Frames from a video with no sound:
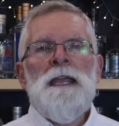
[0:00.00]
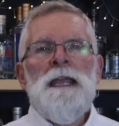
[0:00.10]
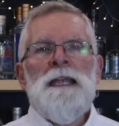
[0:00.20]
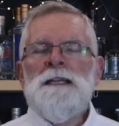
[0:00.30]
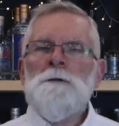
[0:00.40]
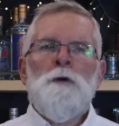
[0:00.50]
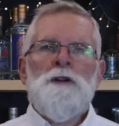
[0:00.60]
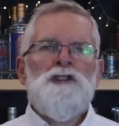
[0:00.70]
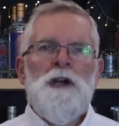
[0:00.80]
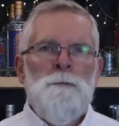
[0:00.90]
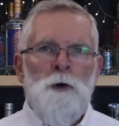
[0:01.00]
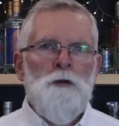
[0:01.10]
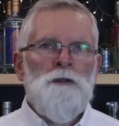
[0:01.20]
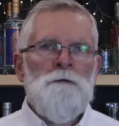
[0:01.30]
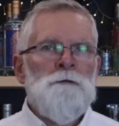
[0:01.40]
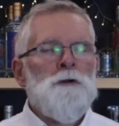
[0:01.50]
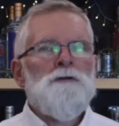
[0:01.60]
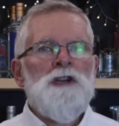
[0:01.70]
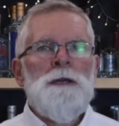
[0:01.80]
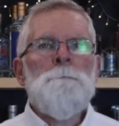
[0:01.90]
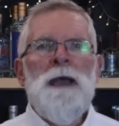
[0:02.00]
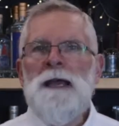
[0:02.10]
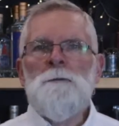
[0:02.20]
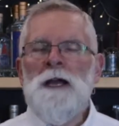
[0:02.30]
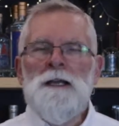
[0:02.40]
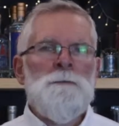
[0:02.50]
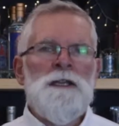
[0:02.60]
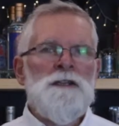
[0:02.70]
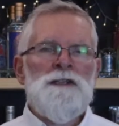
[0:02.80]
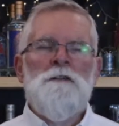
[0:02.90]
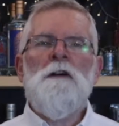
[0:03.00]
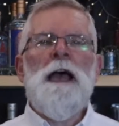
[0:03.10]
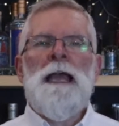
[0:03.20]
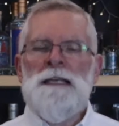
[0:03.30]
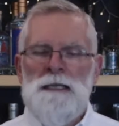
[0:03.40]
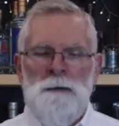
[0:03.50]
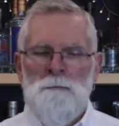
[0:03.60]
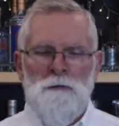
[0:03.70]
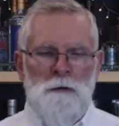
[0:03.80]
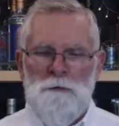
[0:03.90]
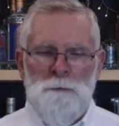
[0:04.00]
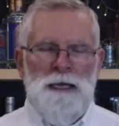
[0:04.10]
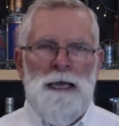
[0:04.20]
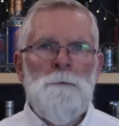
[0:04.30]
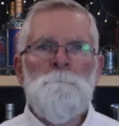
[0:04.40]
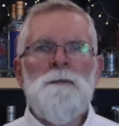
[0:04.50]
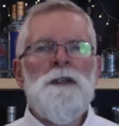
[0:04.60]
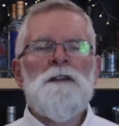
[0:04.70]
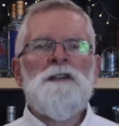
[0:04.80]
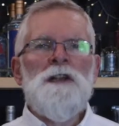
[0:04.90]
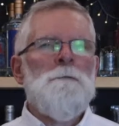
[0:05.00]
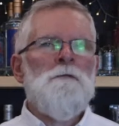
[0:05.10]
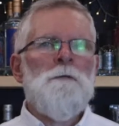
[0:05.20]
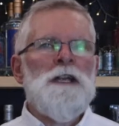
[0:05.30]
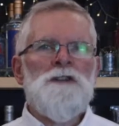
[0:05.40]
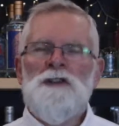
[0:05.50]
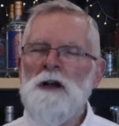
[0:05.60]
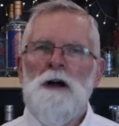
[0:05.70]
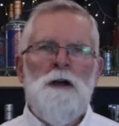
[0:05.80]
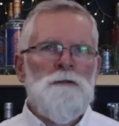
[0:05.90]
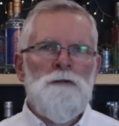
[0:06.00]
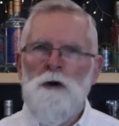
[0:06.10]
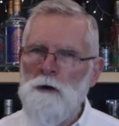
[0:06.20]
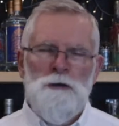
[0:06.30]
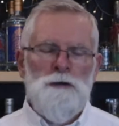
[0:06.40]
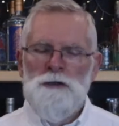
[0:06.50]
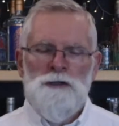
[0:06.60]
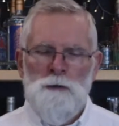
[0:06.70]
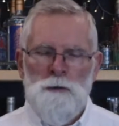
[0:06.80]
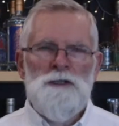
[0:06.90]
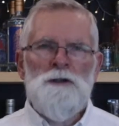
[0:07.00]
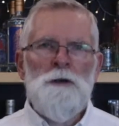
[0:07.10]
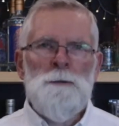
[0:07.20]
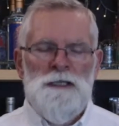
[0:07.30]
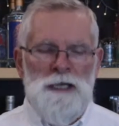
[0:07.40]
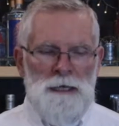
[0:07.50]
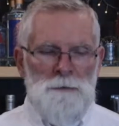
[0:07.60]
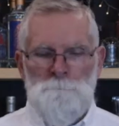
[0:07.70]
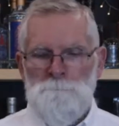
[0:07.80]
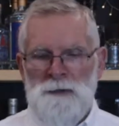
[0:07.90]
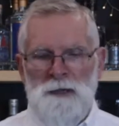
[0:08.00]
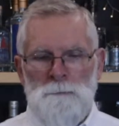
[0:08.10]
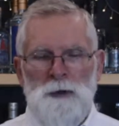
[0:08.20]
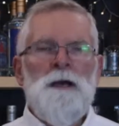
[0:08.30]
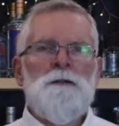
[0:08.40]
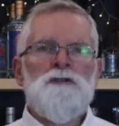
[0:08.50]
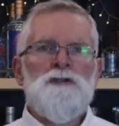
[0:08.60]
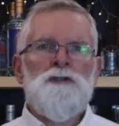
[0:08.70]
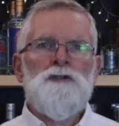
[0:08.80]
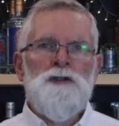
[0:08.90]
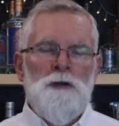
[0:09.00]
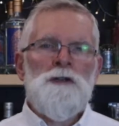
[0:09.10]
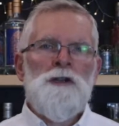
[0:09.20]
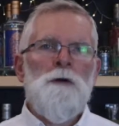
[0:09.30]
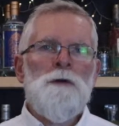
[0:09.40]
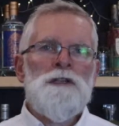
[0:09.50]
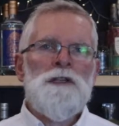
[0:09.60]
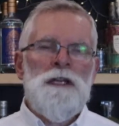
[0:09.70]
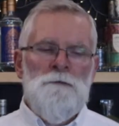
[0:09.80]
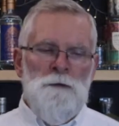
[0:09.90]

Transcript: he didn't want to jump on the fruit gin bandwagon, because there are any number of them now, some of which are not good at all, it's got to be said. But John told us that if